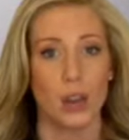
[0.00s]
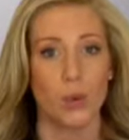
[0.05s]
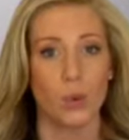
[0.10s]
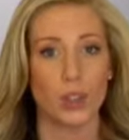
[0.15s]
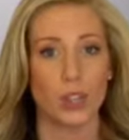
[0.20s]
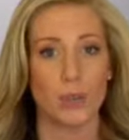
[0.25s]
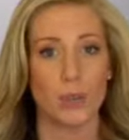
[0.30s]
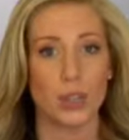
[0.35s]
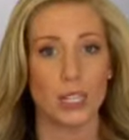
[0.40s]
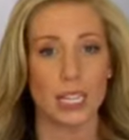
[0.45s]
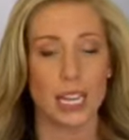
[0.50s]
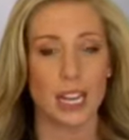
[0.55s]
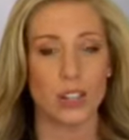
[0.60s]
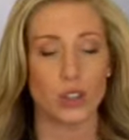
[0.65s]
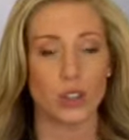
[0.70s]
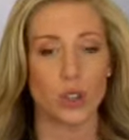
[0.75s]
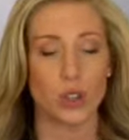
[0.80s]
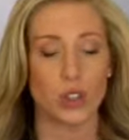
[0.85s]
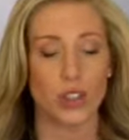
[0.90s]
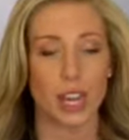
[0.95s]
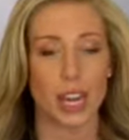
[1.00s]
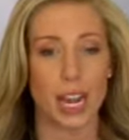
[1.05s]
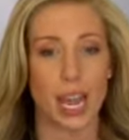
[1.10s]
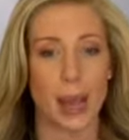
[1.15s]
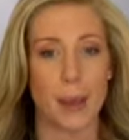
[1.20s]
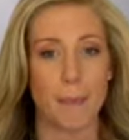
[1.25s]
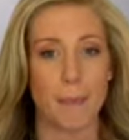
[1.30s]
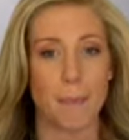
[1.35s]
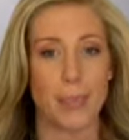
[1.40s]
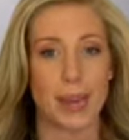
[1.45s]
with the potential that
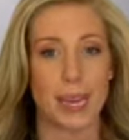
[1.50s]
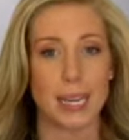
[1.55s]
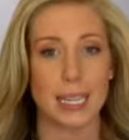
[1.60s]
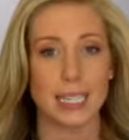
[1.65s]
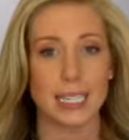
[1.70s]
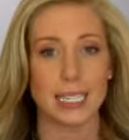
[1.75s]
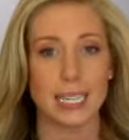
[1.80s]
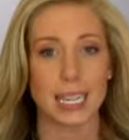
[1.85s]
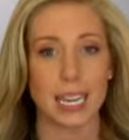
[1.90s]
a big